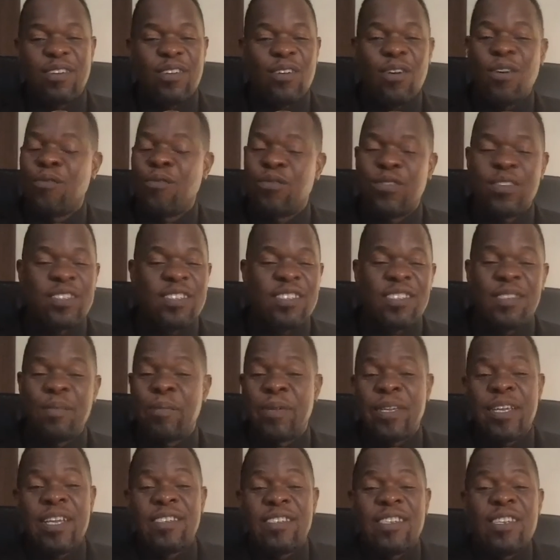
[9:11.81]
conflict is the
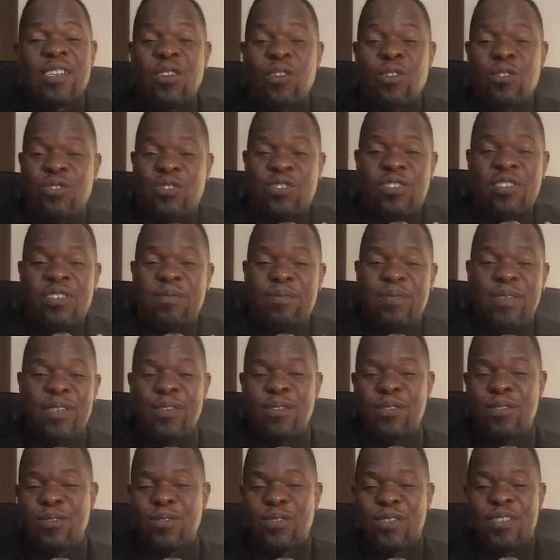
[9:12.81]
biggest industry,
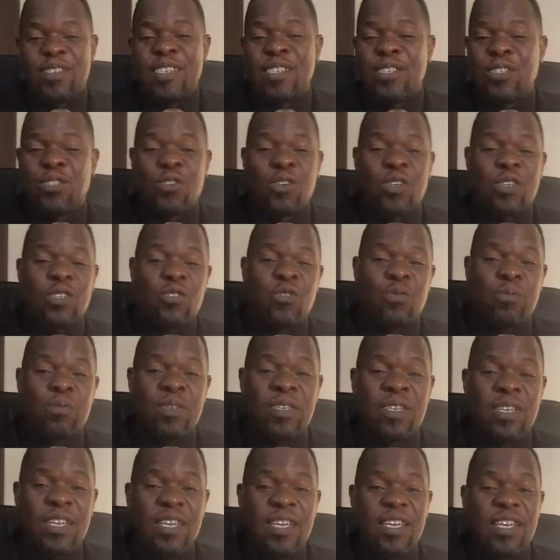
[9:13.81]
you know, so it's a joy to
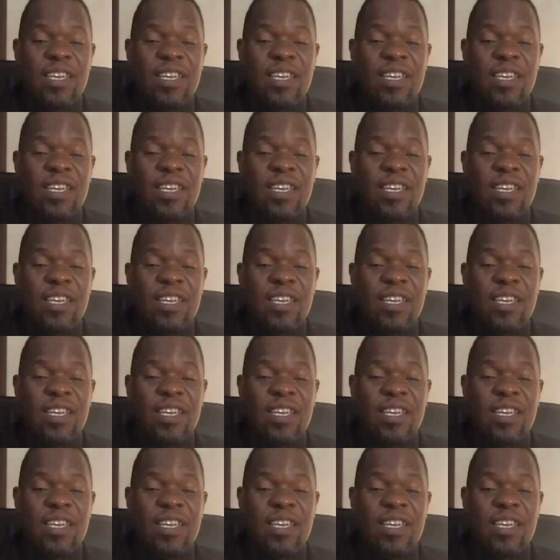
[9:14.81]
be